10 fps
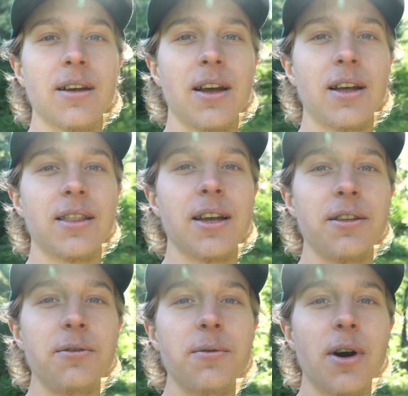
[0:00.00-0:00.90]
and that
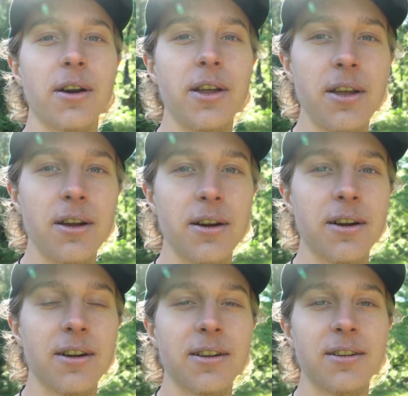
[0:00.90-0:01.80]
you are here
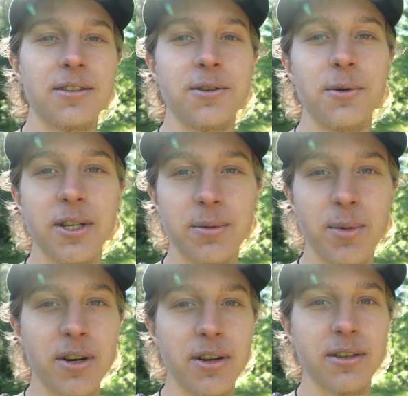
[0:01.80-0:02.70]
to
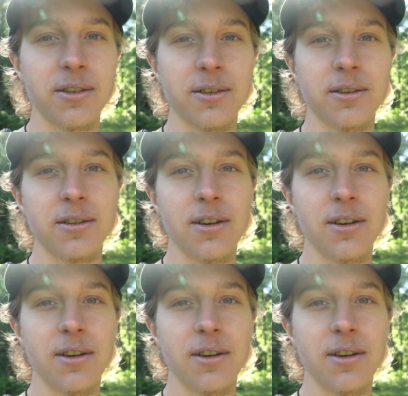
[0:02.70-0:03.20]
experience.